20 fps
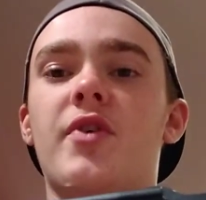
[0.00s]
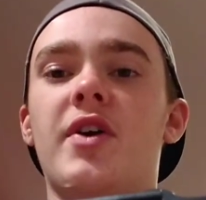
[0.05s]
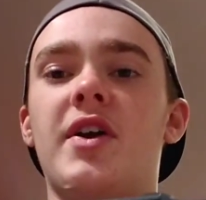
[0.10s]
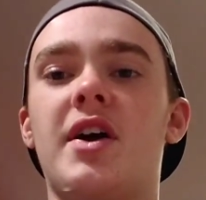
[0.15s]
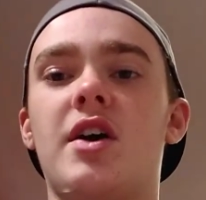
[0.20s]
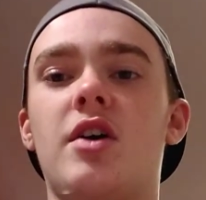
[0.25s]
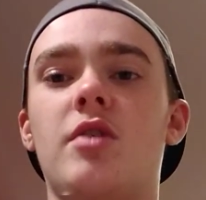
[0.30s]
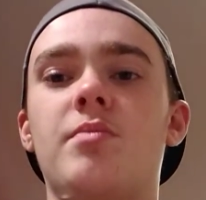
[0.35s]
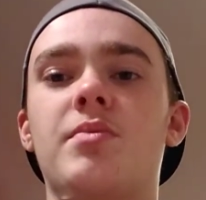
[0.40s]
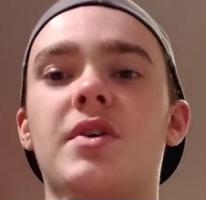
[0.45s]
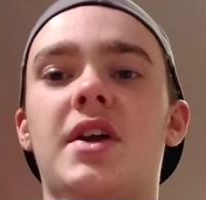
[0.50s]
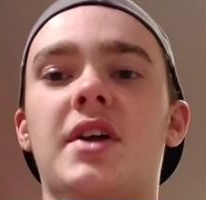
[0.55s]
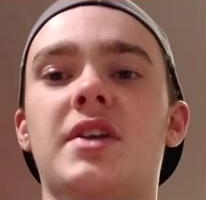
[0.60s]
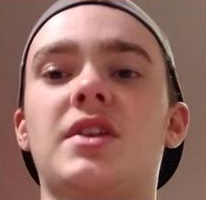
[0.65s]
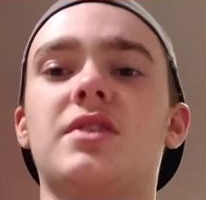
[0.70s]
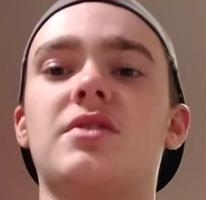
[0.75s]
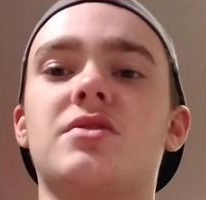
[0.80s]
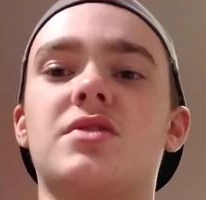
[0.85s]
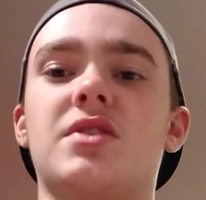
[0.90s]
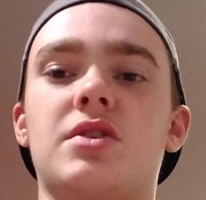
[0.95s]
right now, but I
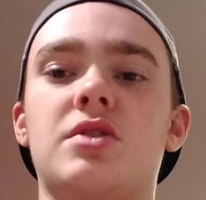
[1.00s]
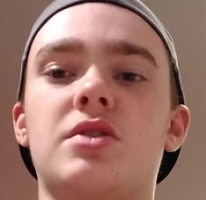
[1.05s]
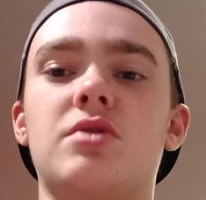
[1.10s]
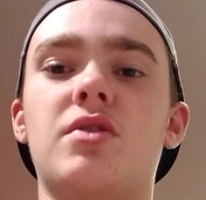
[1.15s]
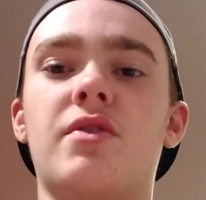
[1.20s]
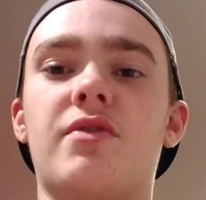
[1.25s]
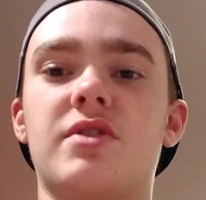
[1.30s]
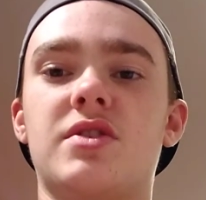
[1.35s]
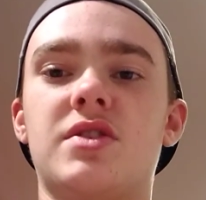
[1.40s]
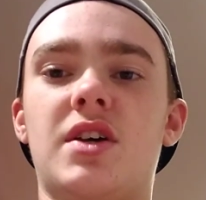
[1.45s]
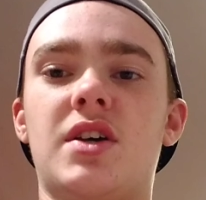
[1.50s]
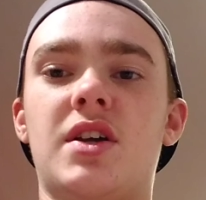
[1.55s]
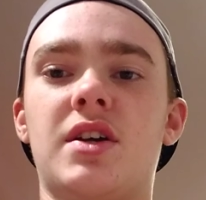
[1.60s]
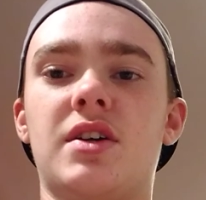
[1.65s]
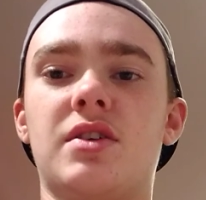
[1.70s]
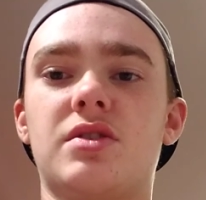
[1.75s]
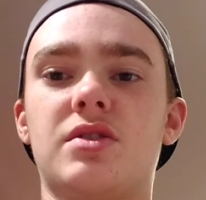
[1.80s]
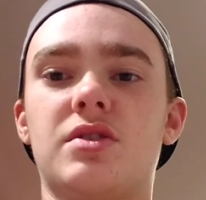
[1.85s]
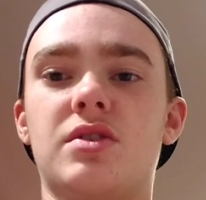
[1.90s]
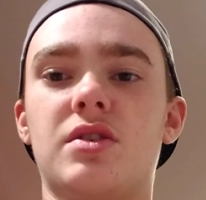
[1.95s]
think there's like two different
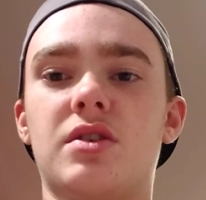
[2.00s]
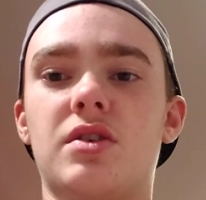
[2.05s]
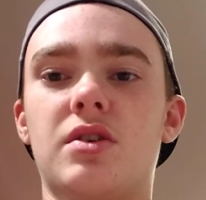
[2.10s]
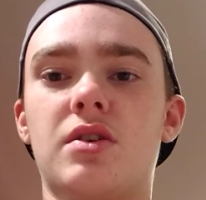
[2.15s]
settings.